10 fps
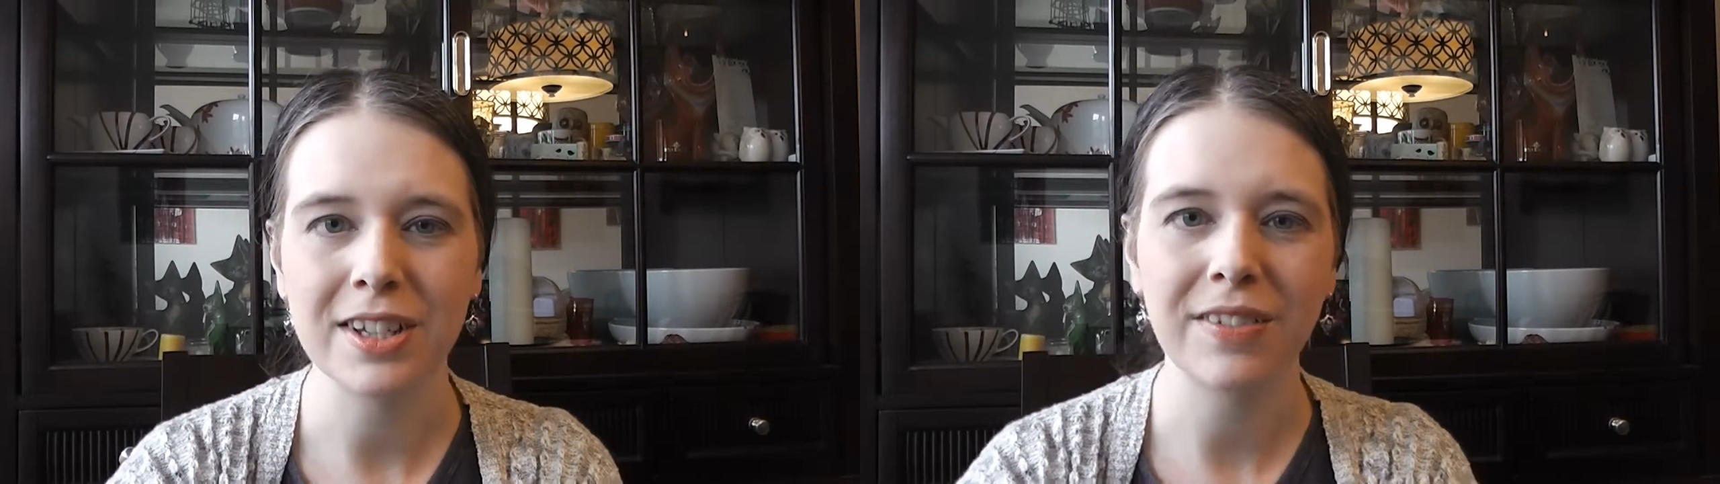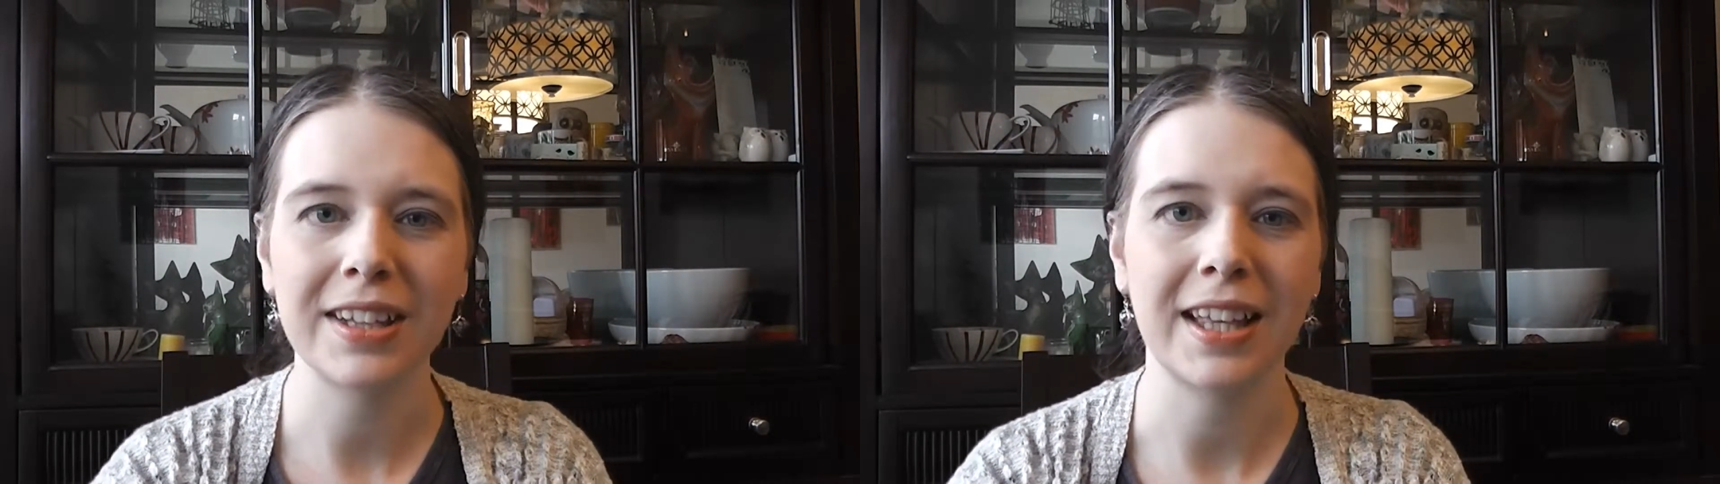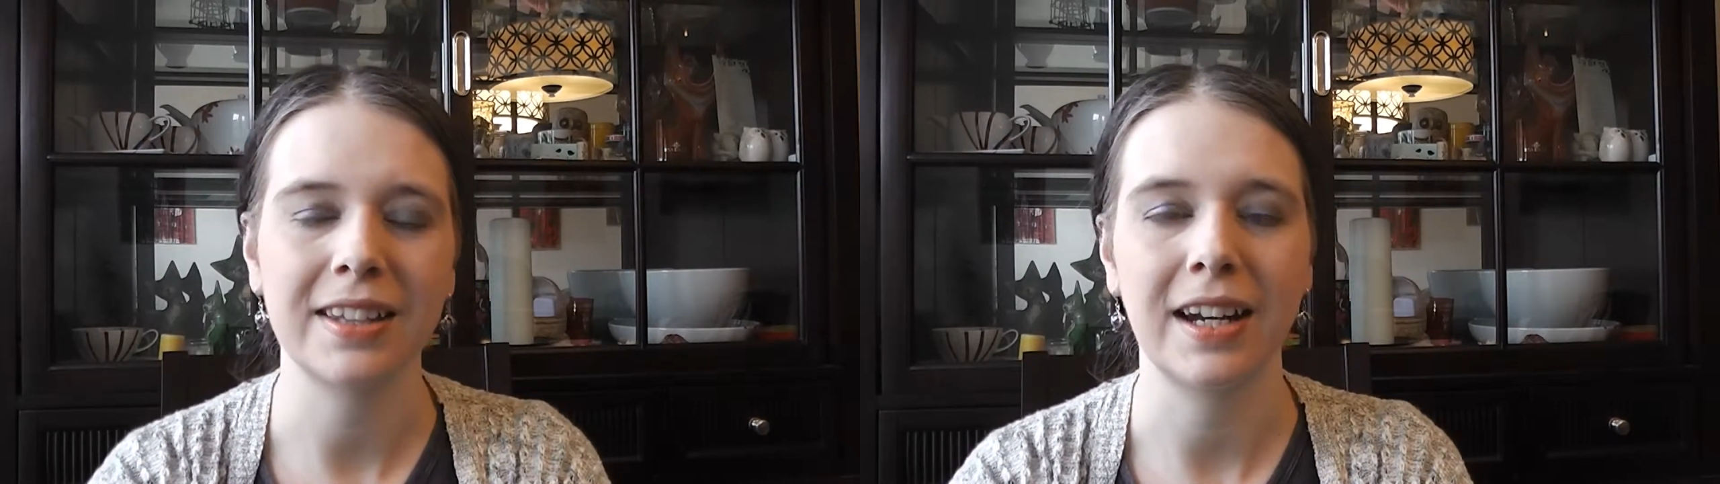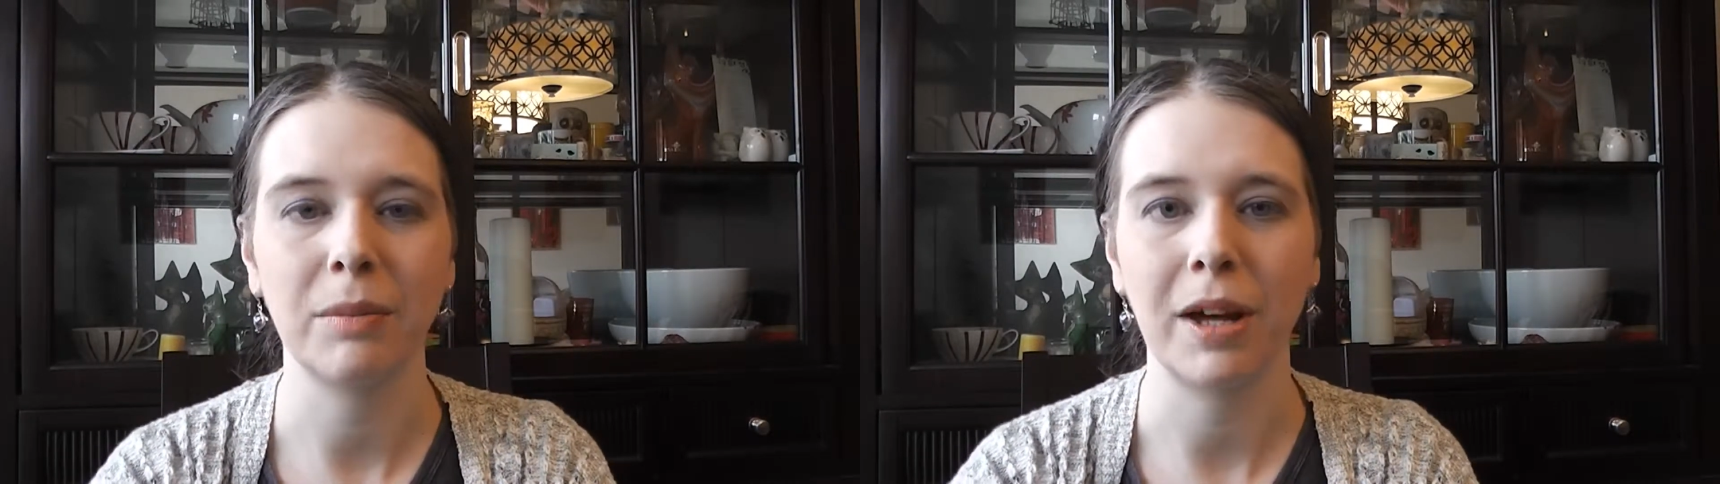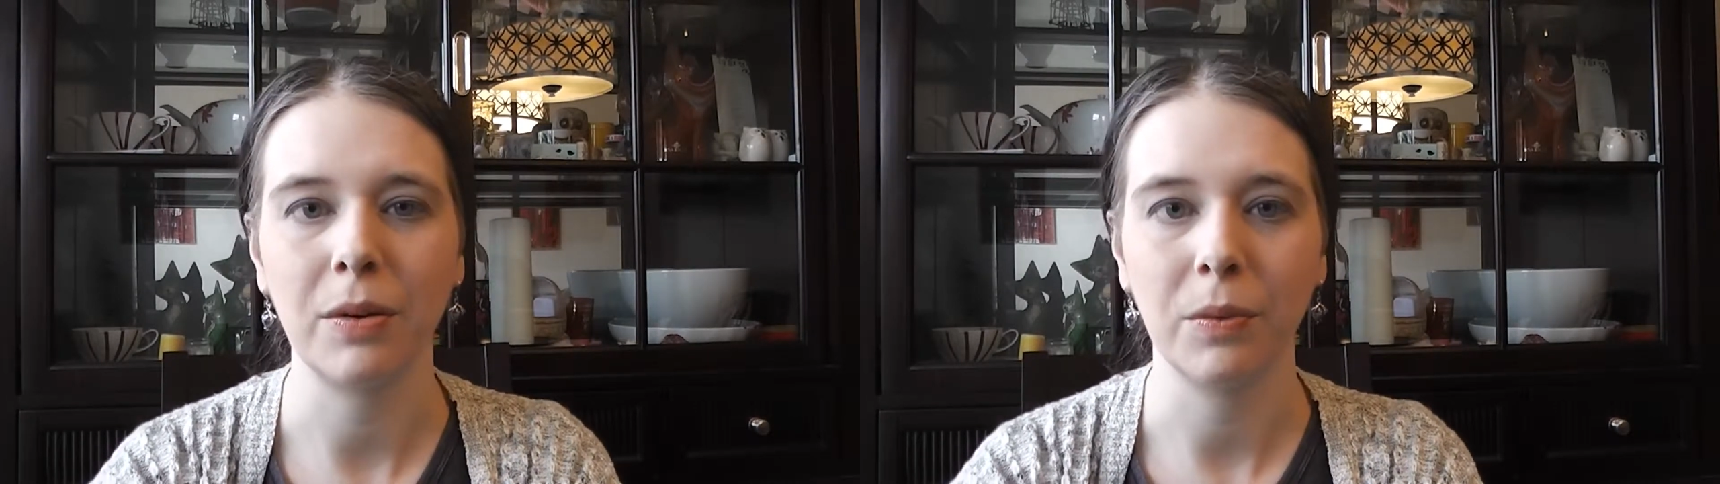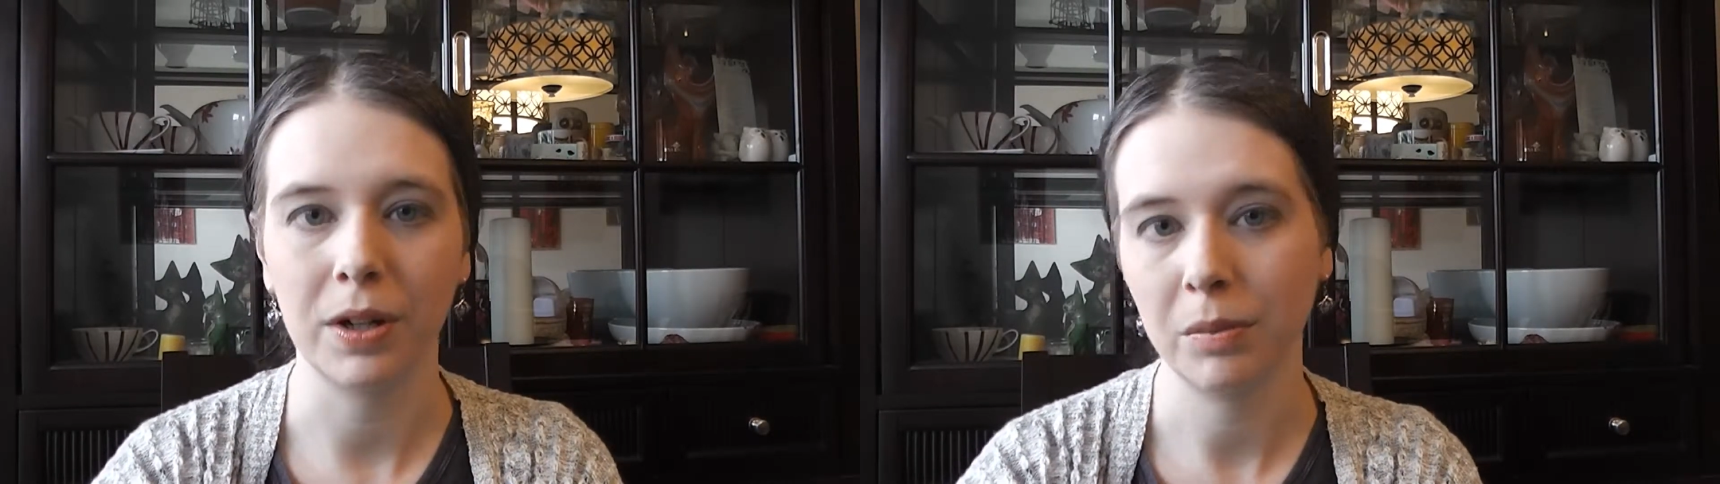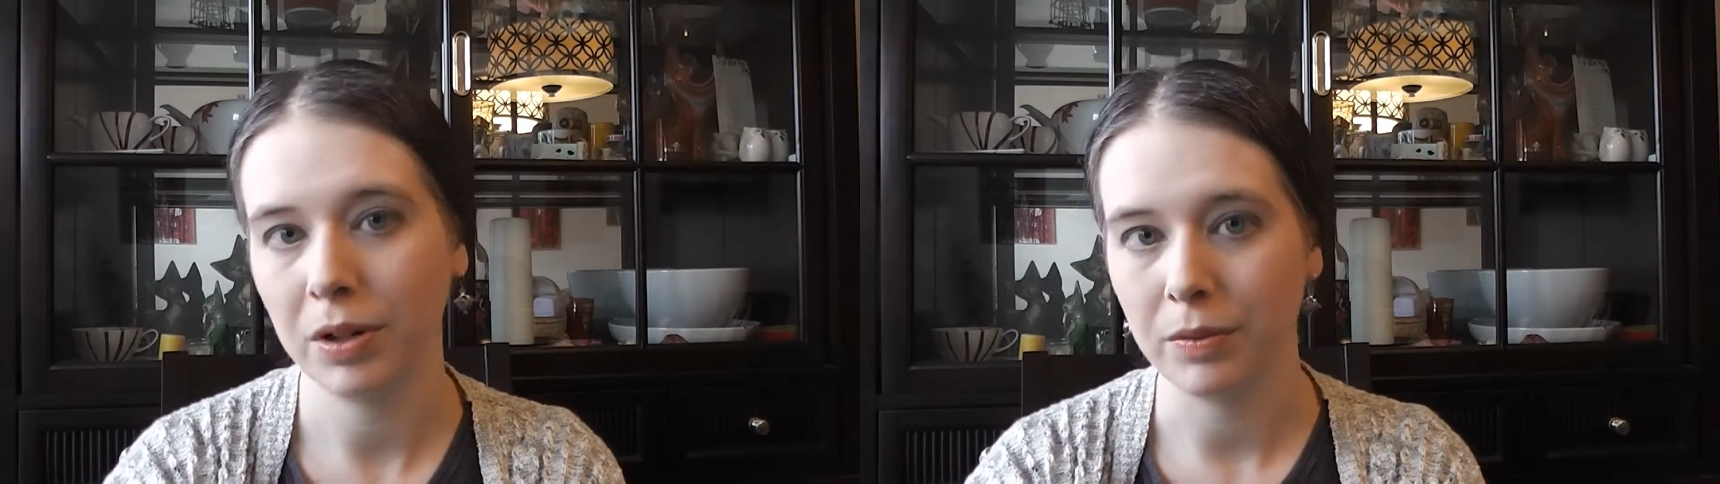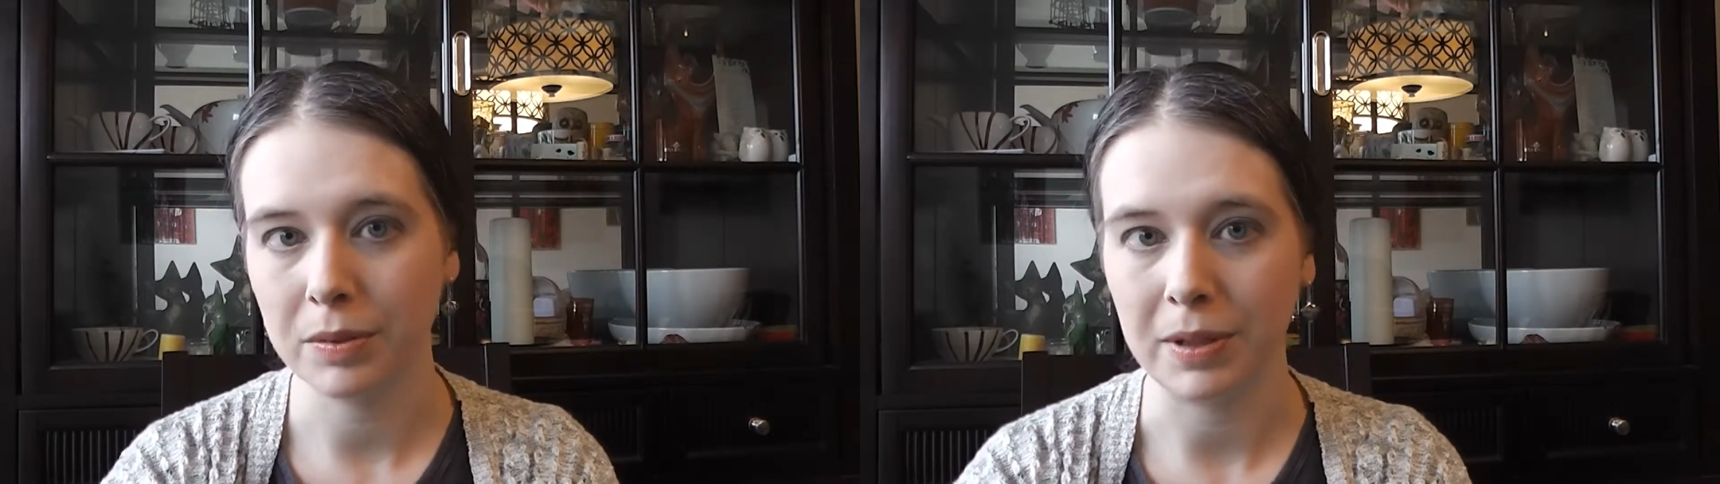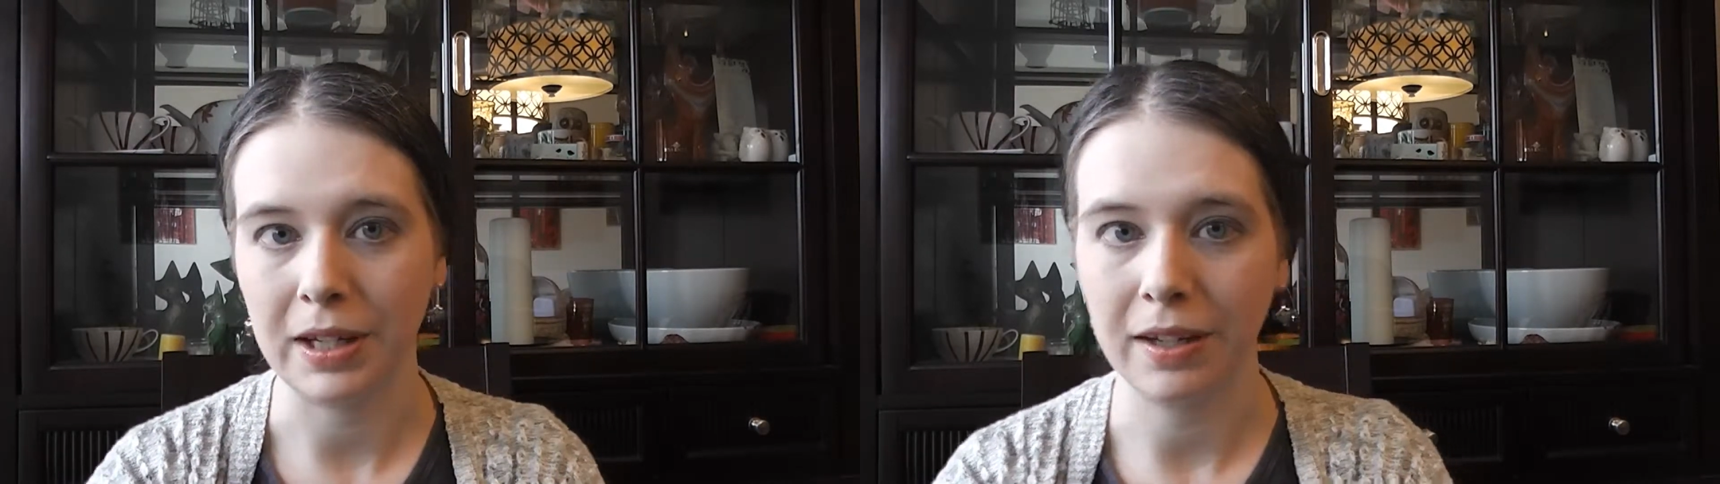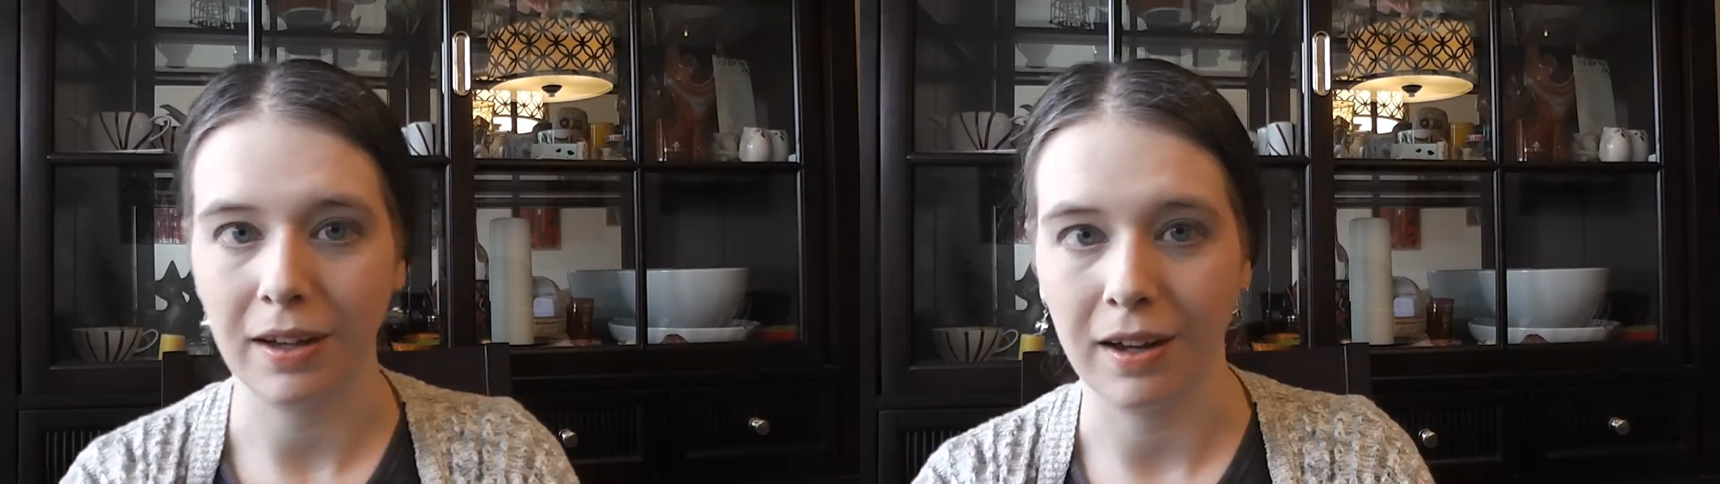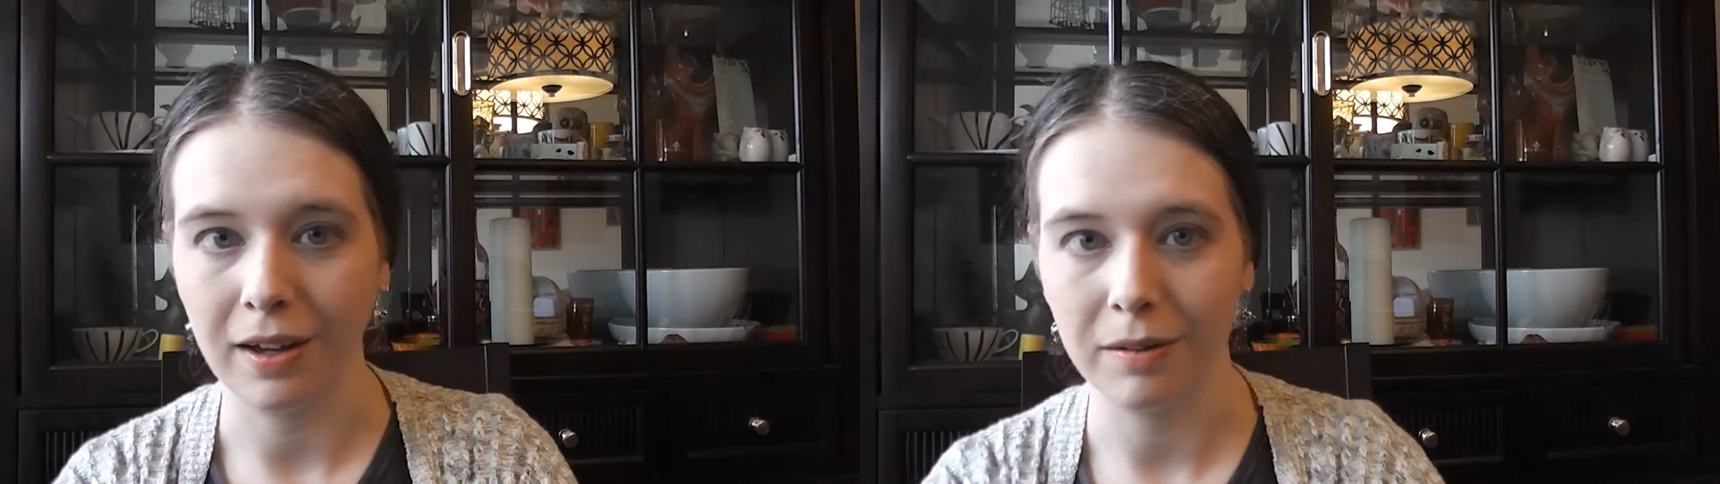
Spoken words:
stuff like that I might want to bring with me